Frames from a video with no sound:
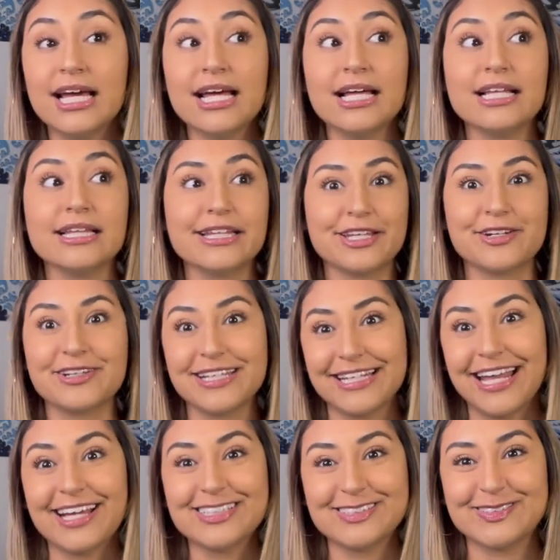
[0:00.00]
literally
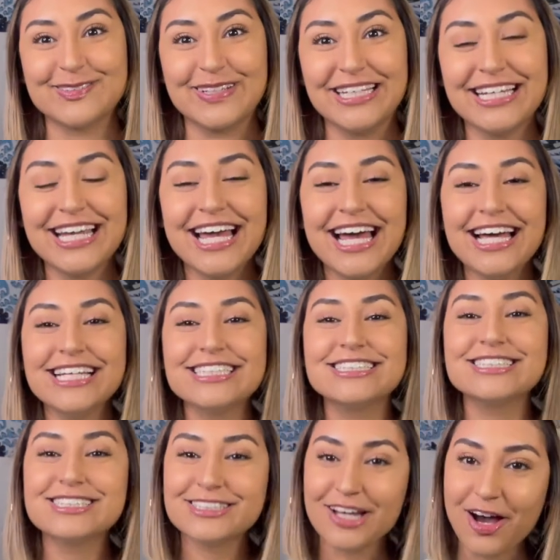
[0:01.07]
next week.
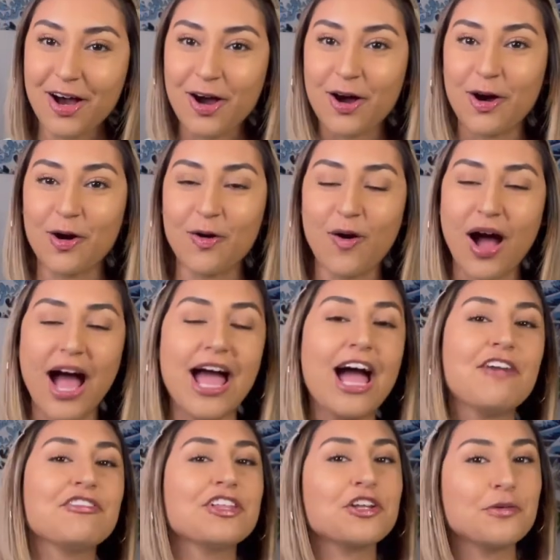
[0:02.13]
So I have a
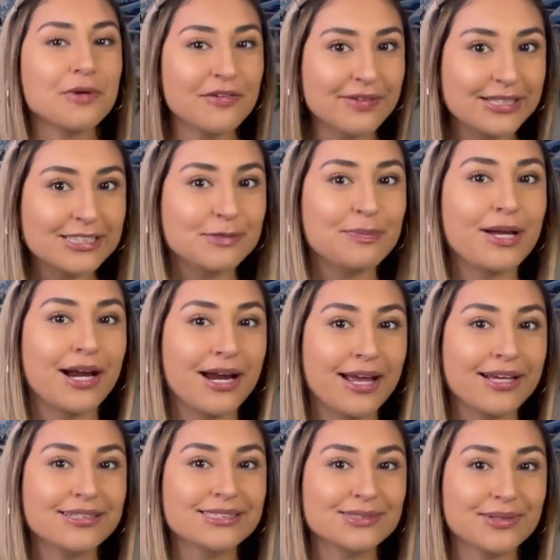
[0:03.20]
little bit of
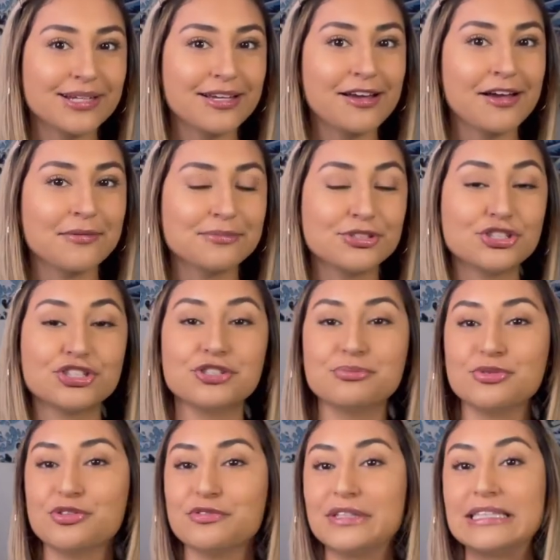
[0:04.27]
experience when it comes to
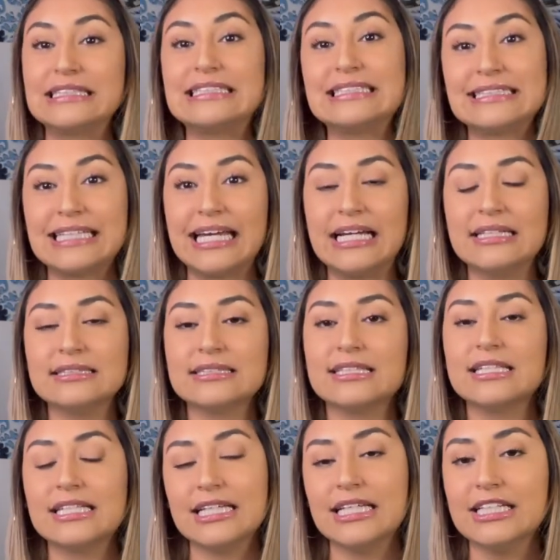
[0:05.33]
moving states.
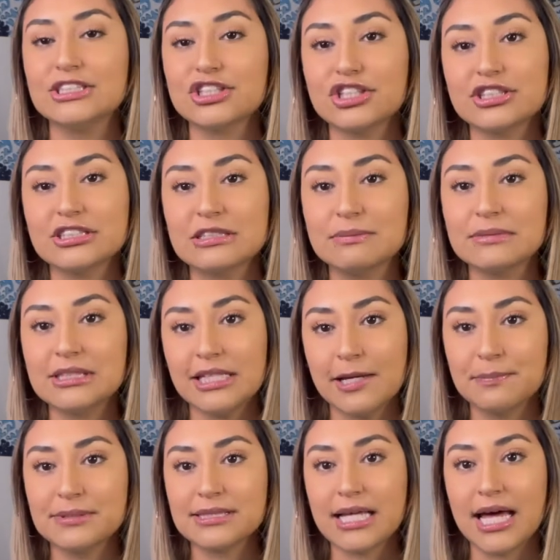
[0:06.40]
These are some tips
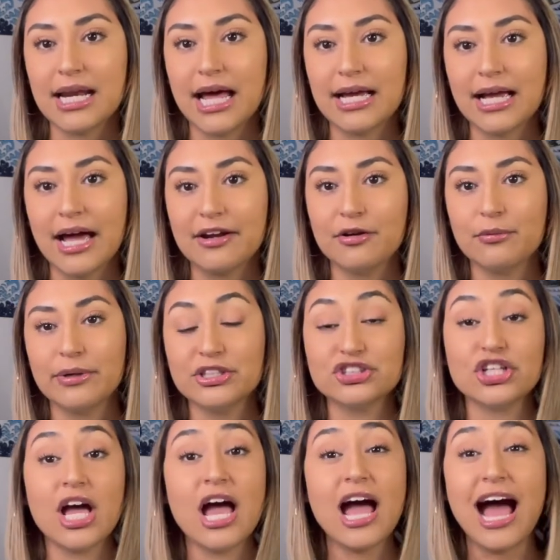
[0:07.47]
that I kind of wish
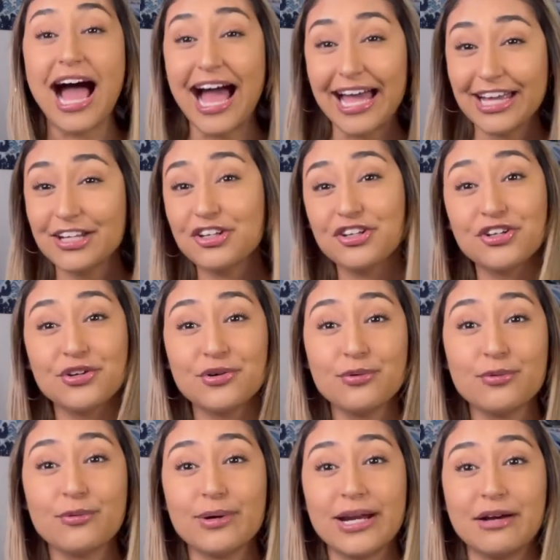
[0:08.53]
I knew
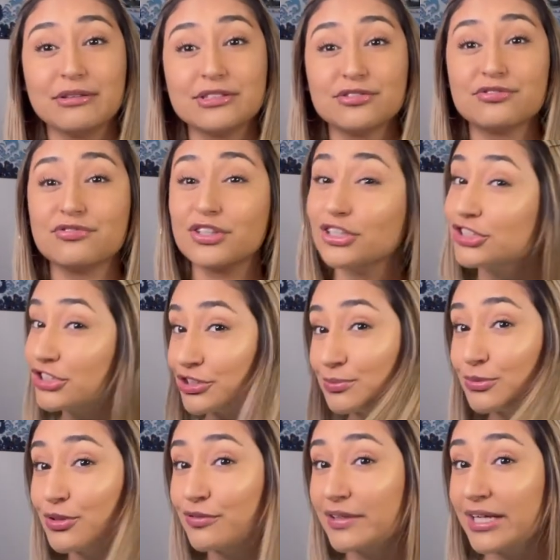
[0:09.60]
when I was first
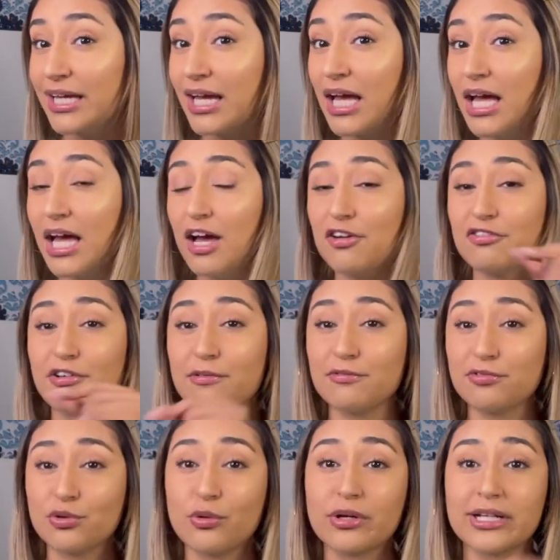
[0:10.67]
moving from
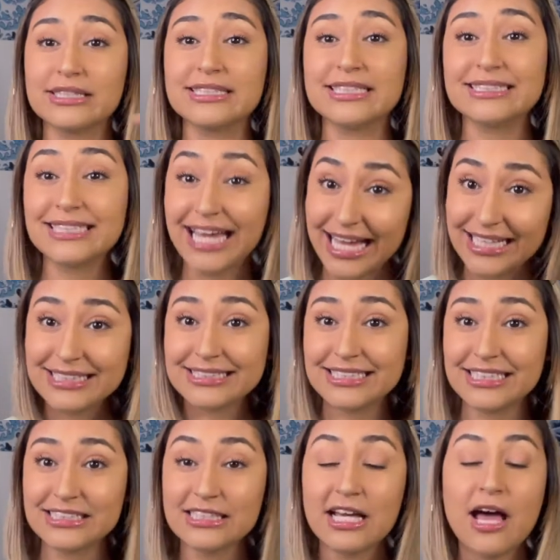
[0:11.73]
Florida to Texas,
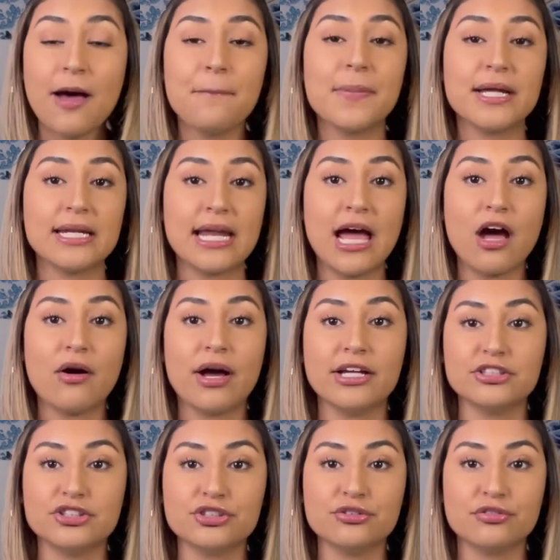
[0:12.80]
but now I
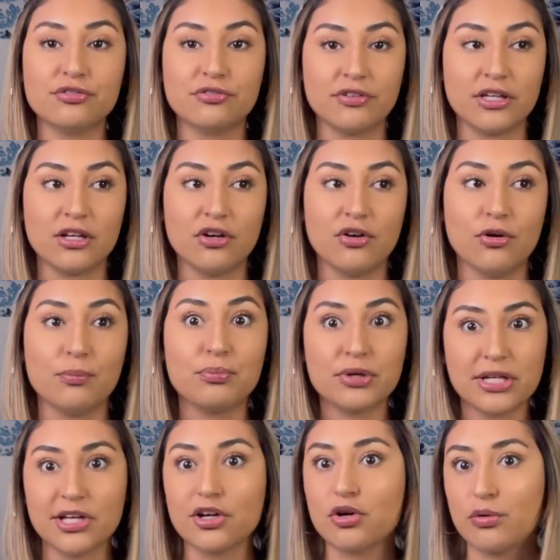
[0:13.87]
do feel pretty
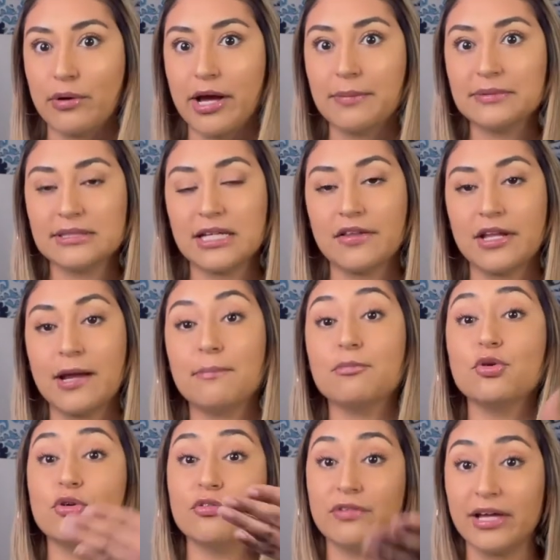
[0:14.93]
equipped now that I'm
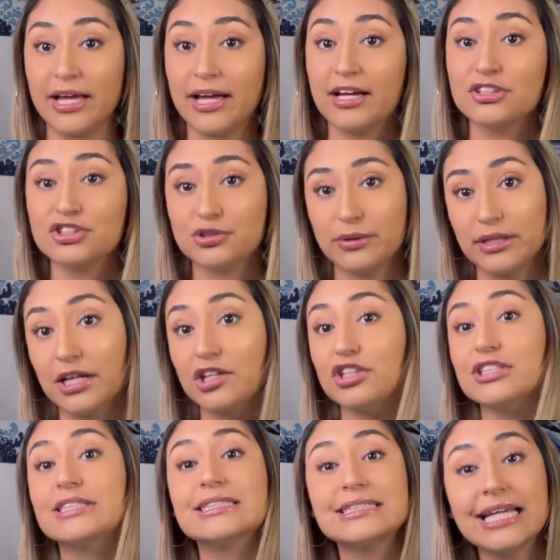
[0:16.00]
moving to another
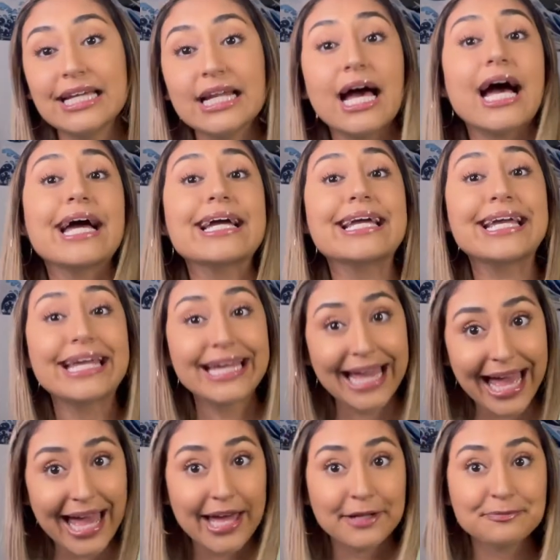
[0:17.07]
state
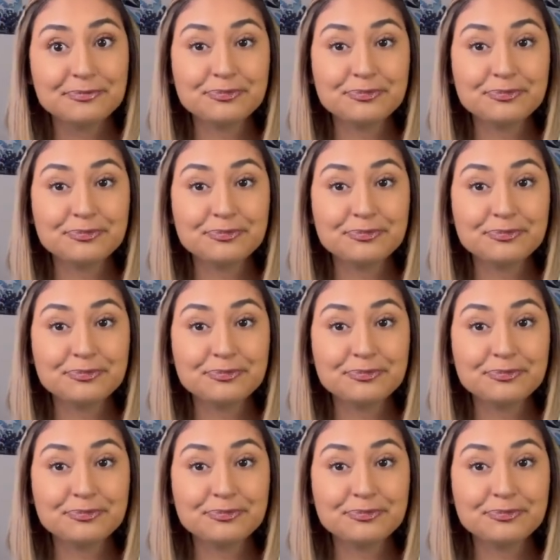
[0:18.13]
again.